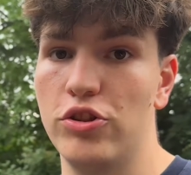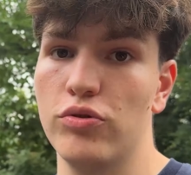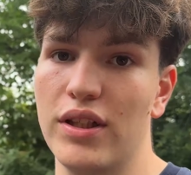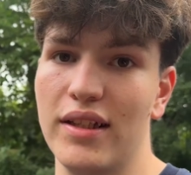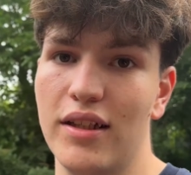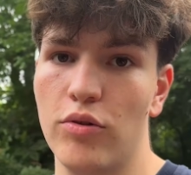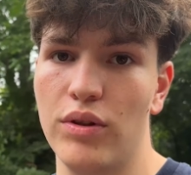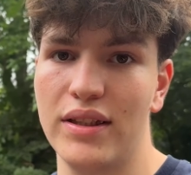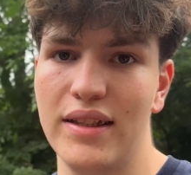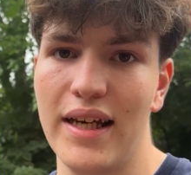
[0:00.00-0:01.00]
together
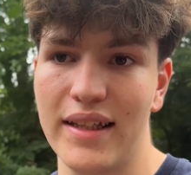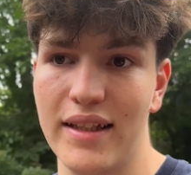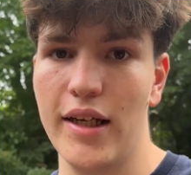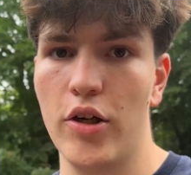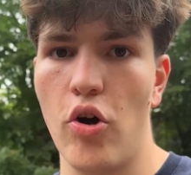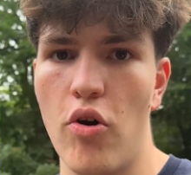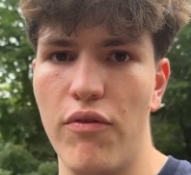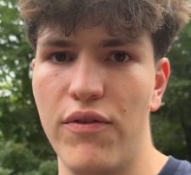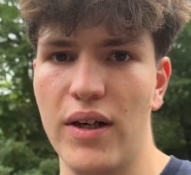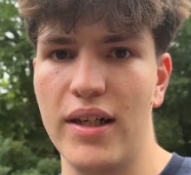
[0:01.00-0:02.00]
with the entire
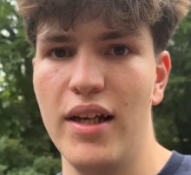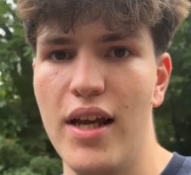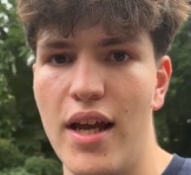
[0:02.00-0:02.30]
offer